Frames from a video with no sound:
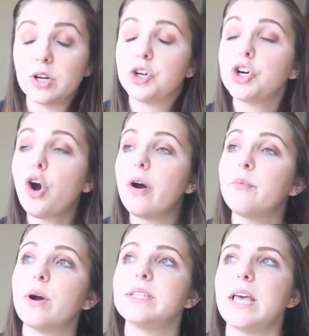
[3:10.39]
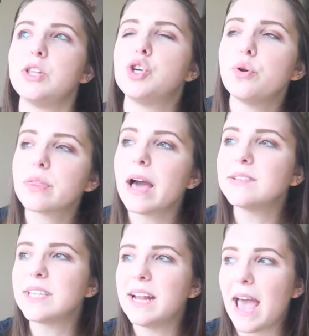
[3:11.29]
Her car was a
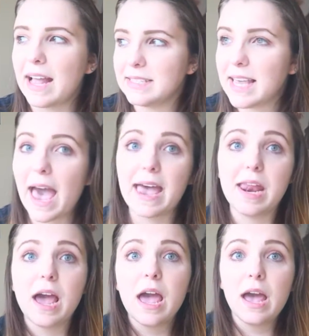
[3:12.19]
2010